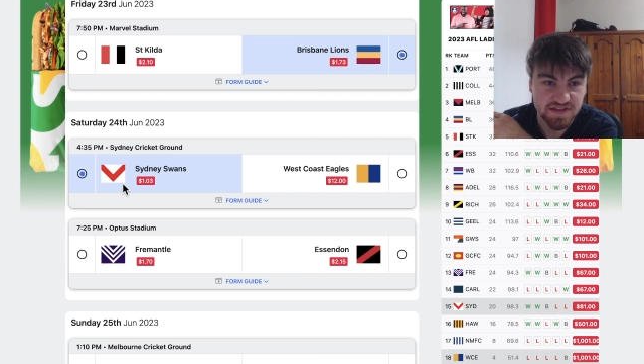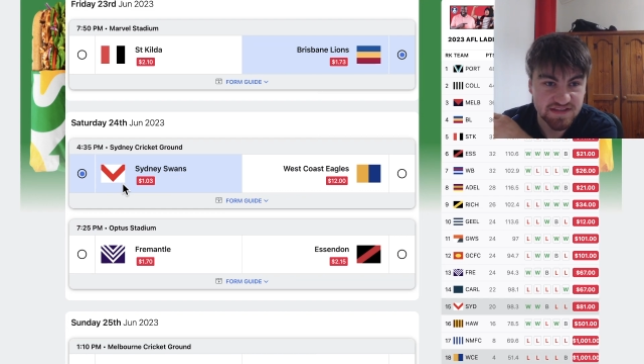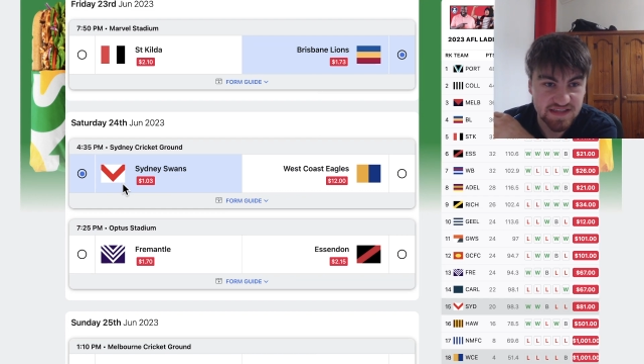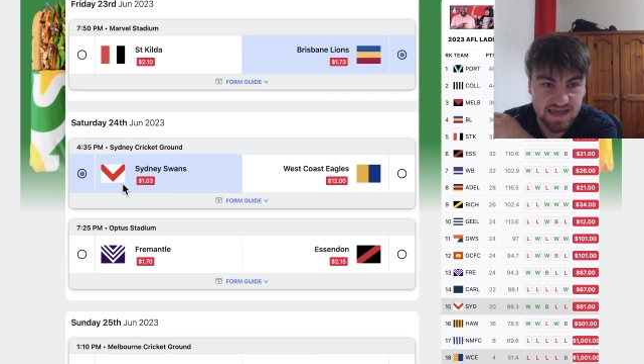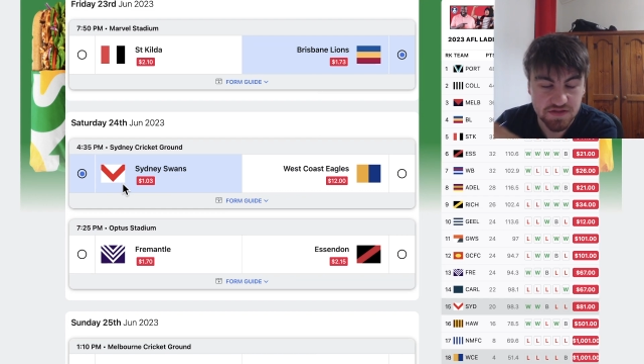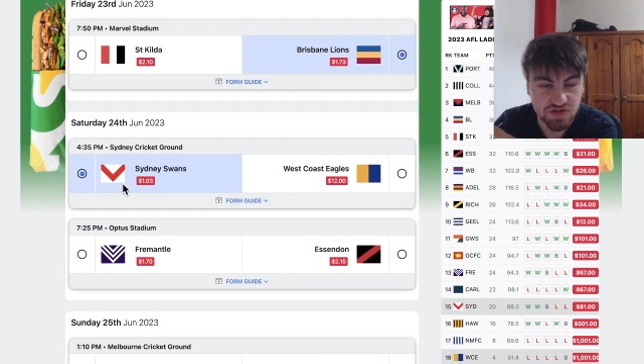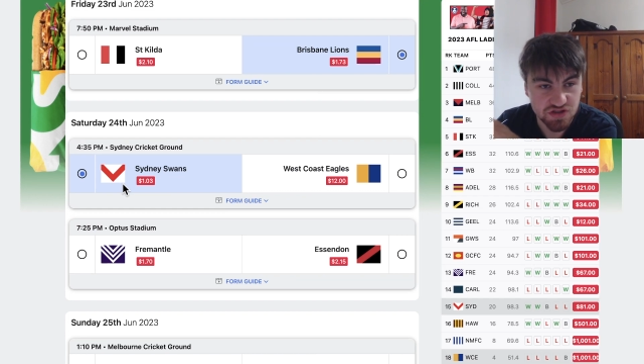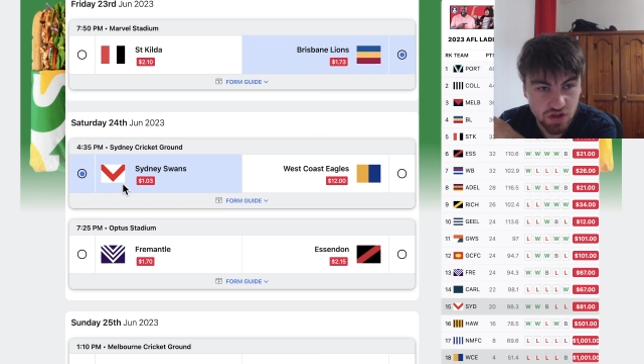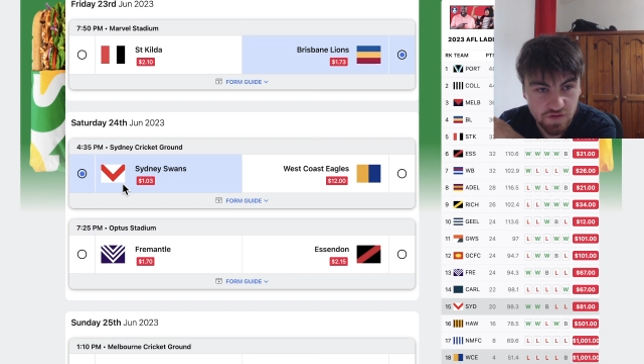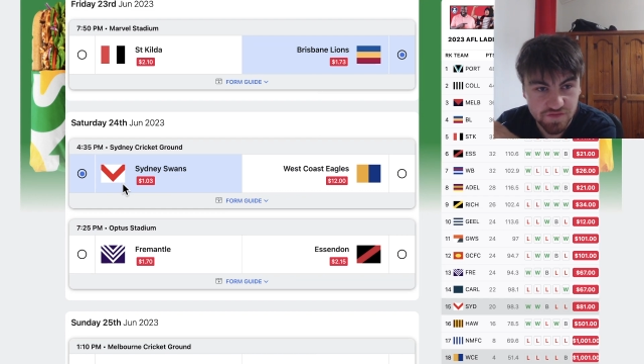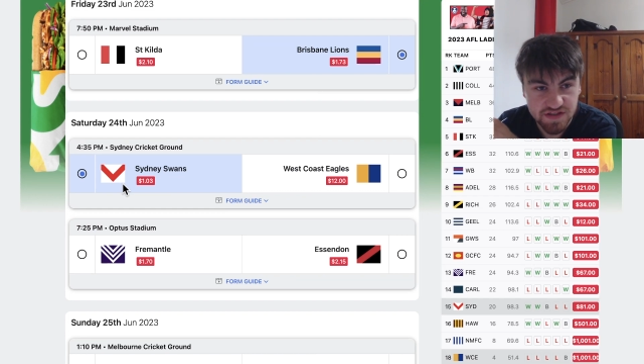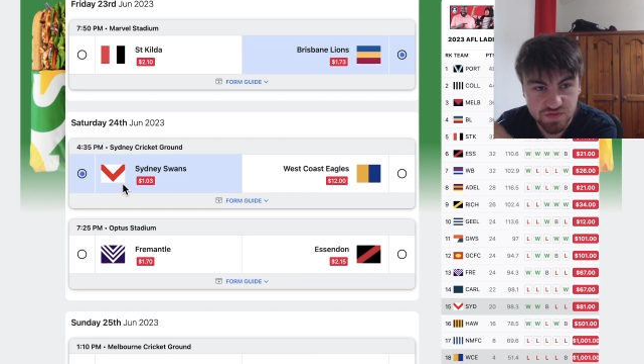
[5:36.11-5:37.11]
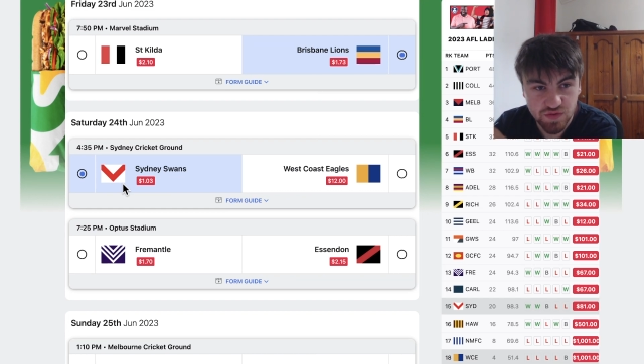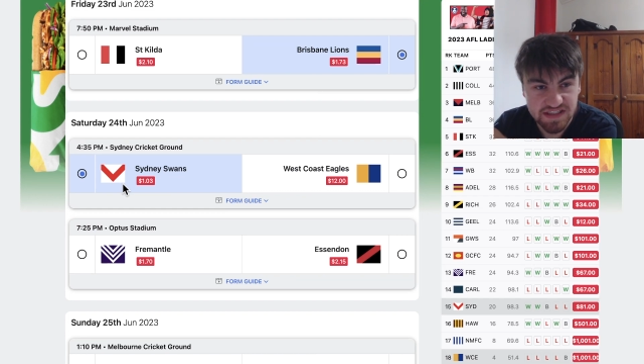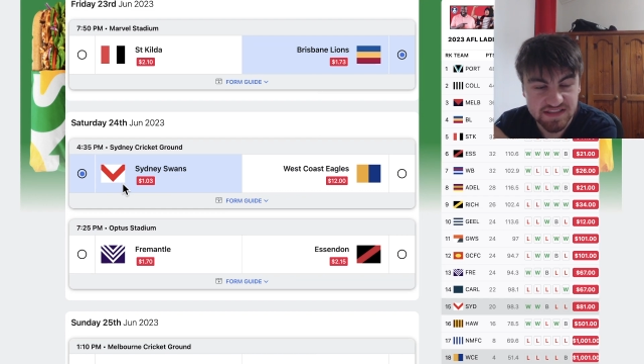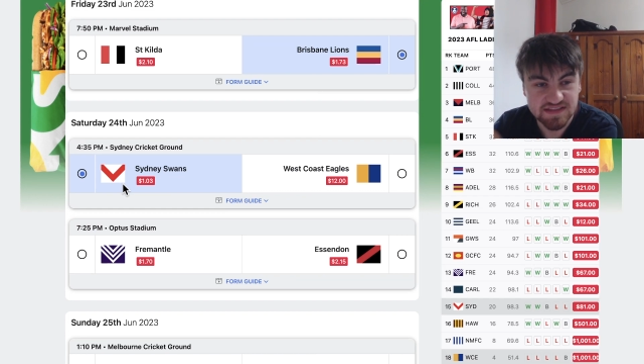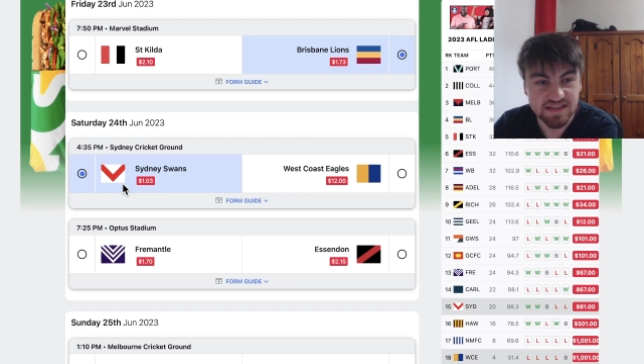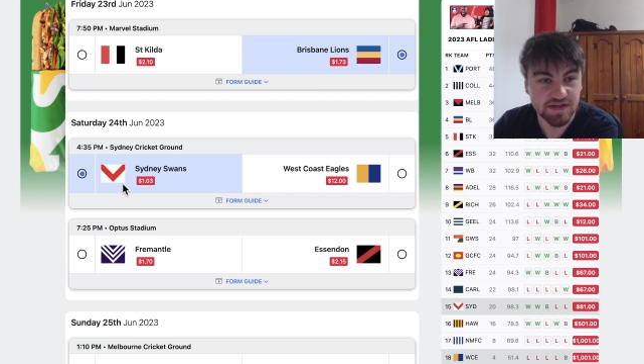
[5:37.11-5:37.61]
sacked just off this
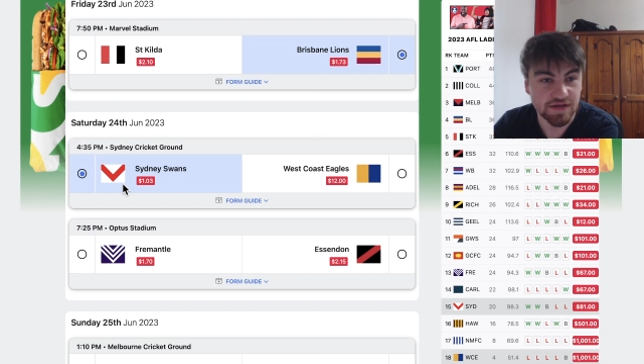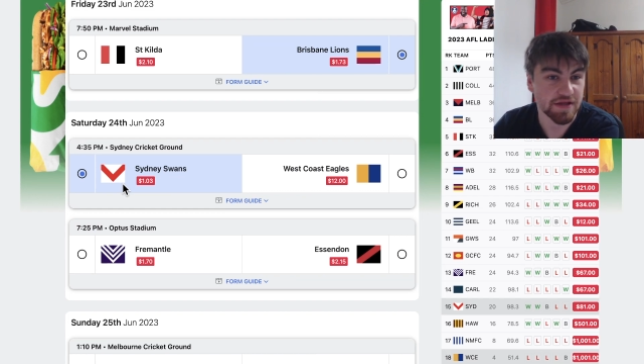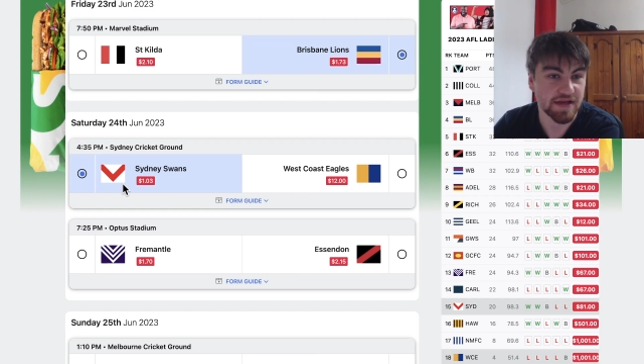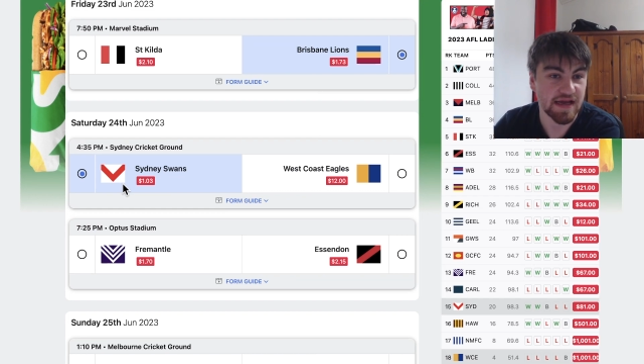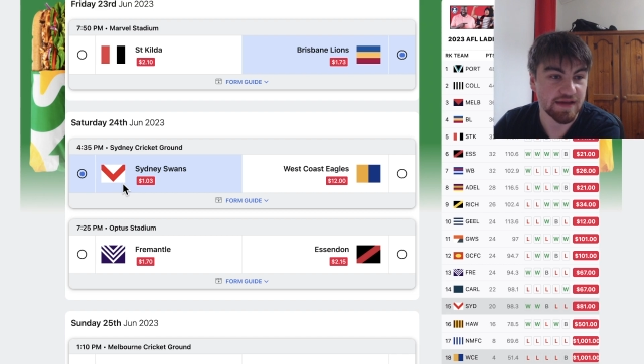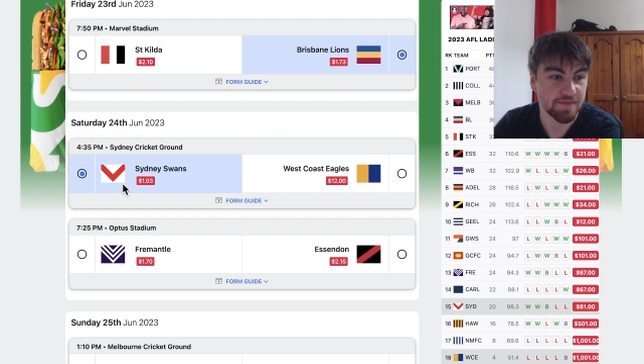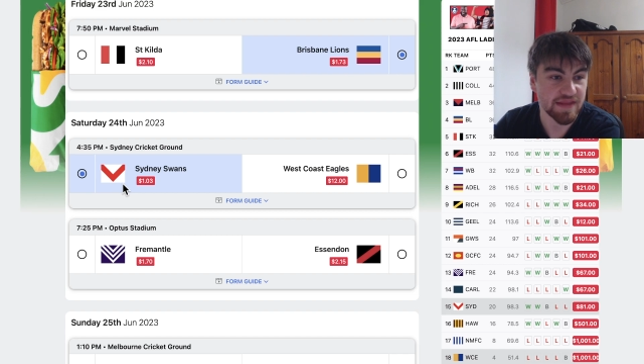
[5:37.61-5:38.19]
one singular game.